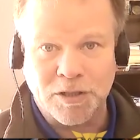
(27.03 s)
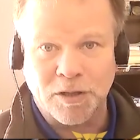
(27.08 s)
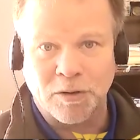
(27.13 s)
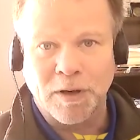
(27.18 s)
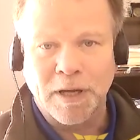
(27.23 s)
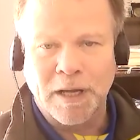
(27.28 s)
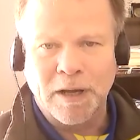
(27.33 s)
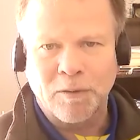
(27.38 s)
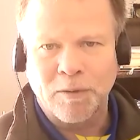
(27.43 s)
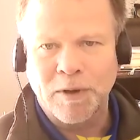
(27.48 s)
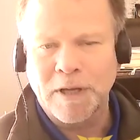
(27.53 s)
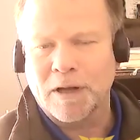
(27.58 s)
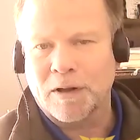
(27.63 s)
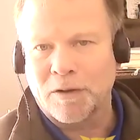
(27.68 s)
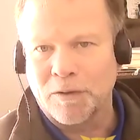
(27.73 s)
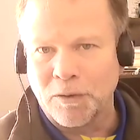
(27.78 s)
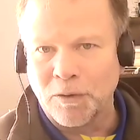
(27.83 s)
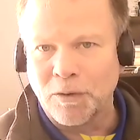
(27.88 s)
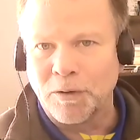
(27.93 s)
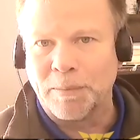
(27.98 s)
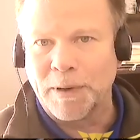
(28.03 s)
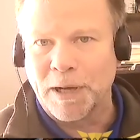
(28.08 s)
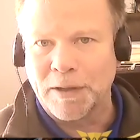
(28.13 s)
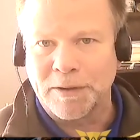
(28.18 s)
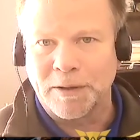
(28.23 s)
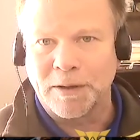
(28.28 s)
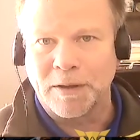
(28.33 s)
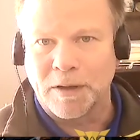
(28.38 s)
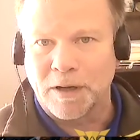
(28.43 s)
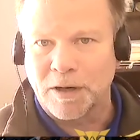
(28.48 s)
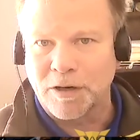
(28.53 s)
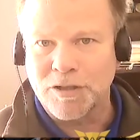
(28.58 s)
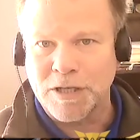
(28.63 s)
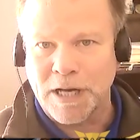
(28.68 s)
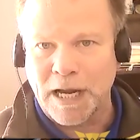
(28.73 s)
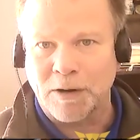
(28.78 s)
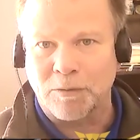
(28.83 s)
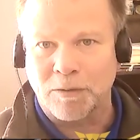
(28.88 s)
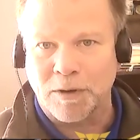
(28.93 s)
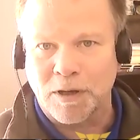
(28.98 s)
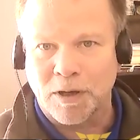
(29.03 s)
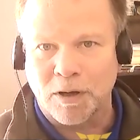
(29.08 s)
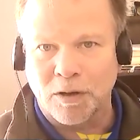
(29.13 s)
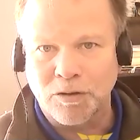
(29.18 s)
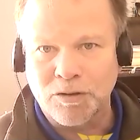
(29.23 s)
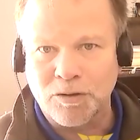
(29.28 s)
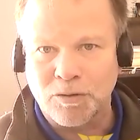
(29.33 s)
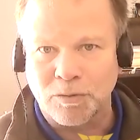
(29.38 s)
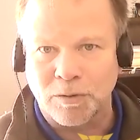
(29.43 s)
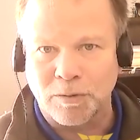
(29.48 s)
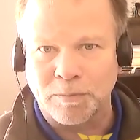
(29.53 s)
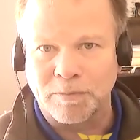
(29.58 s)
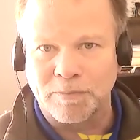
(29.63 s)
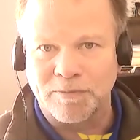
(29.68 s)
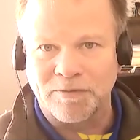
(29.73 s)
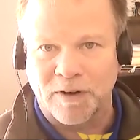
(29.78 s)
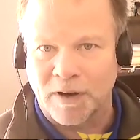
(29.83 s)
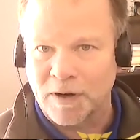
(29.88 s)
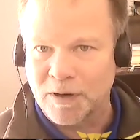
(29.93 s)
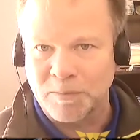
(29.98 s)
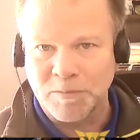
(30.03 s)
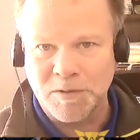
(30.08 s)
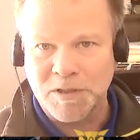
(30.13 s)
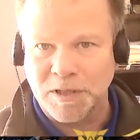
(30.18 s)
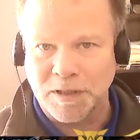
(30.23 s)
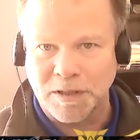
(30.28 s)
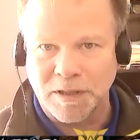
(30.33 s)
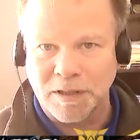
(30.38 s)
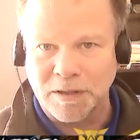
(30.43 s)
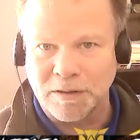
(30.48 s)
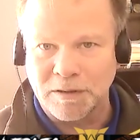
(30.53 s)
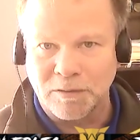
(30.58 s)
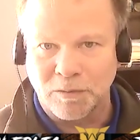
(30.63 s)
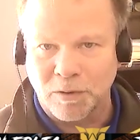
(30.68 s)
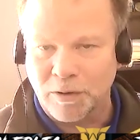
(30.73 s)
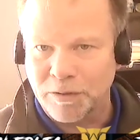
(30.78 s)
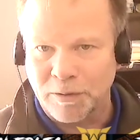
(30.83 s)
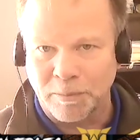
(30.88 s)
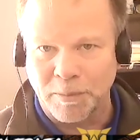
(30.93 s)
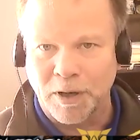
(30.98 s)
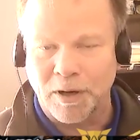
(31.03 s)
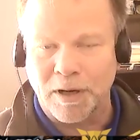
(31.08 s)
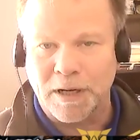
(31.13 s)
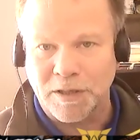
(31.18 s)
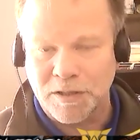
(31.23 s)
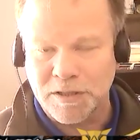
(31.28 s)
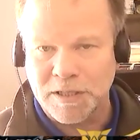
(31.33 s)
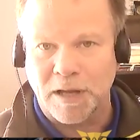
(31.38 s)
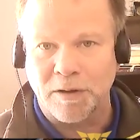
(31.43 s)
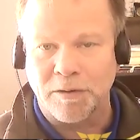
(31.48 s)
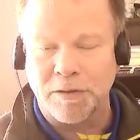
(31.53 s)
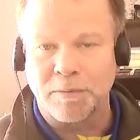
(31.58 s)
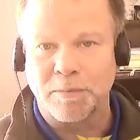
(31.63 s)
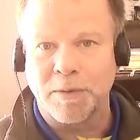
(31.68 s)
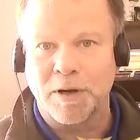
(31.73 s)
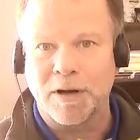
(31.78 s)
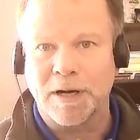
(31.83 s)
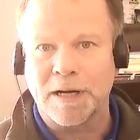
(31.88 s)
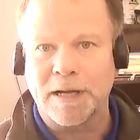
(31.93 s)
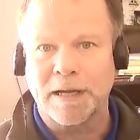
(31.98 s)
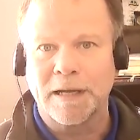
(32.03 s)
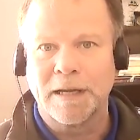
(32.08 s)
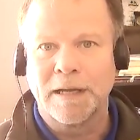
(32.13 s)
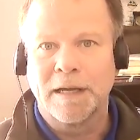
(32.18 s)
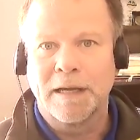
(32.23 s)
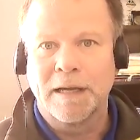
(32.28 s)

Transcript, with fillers: So we all know about the large agricultural farms in the North America, South America,